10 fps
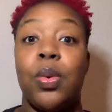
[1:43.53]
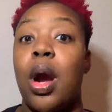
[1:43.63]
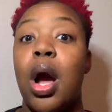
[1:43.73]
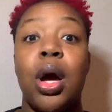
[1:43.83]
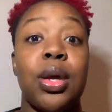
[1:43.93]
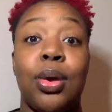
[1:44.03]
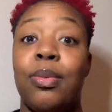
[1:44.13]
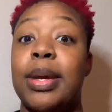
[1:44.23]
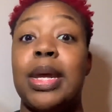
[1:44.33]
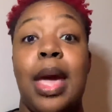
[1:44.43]
We're all
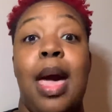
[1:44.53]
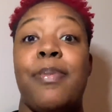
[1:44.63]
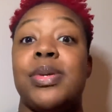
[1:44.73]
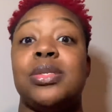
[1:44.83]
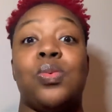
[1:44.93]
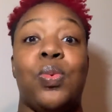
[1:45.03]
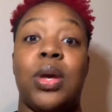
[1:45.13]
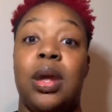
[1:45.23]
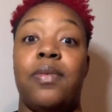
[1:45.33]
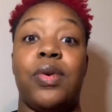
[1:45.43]
human. It happens,
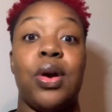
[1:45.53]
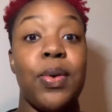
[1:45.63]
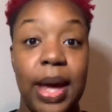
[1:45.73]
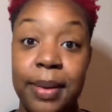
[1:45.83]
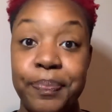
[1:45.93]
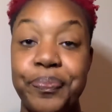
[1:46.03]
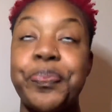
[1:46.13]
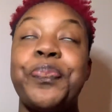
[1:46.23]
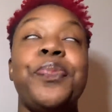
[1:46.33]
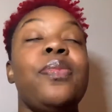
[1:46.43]
whatever. Okay?
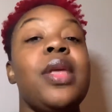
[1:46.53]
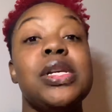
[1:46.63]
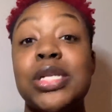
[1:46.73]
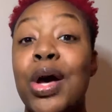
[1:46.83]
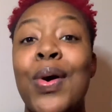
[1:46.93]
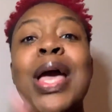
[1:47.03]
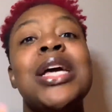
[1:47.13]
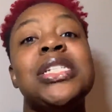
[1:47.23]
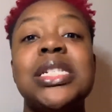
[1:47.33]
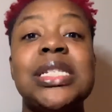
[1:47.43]
So
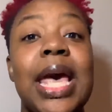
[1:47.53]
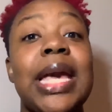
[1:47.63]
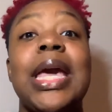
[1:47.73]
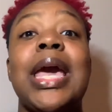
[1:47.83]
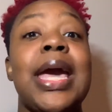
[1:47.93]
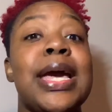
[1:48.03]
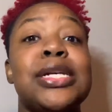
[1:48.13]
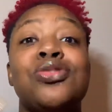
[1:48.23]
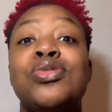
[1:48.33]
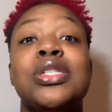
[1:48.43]
just take it
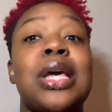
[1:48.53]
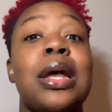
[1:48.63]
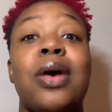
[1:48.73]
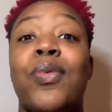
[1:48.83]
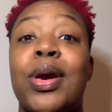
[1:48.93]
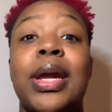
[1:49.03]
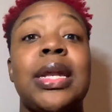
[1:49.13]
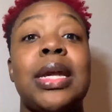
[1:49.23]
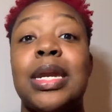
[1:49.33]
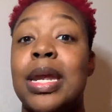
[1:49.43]
as you just got off work
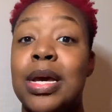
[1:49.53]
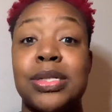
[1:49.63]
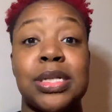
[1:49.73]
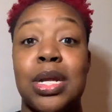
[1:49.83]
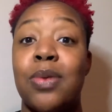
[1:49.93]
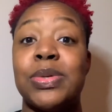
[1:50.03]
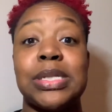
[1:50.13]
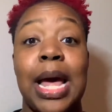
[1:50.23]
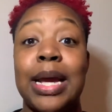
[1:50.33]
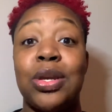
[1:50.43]
and then the nail salon was
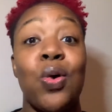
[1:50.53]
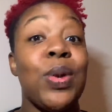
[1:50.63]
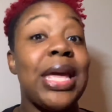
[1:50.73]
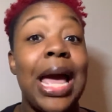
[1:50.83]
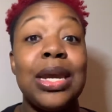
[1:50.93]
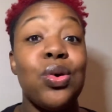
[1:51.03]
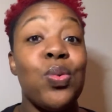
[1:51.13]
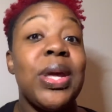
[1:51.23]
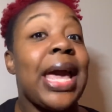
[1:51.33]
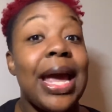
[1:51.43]
like, no, we can't
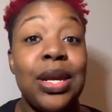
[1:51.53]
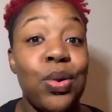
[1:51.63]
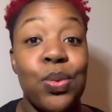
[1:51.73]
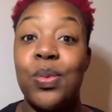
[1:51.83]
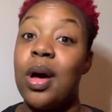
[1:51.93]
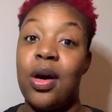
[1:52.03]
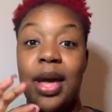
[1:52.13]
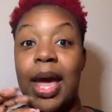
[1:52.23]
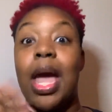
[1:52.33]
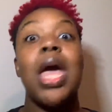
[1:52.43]
do.
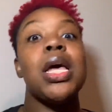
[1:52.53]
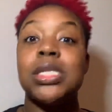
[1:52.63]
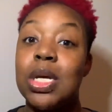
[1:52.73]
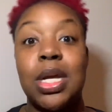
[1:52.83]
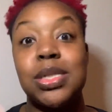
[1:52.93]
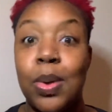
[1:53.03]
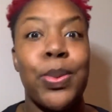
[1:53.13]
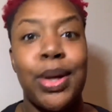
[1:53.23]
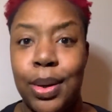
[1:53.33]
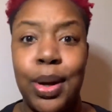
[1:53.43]
Okay? So that's what
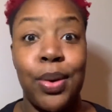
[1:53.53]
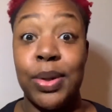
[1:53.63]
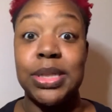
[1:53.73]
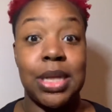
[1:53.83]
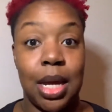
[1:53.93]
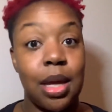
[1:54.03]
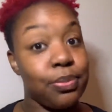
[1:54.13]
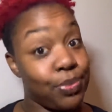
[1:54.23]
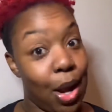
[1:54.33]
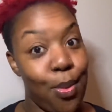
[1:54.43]
we're gonna go with today.
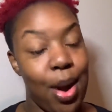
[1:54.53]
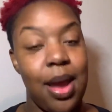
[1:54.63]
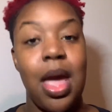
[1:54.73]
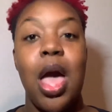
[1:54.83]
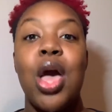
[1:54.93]
All right.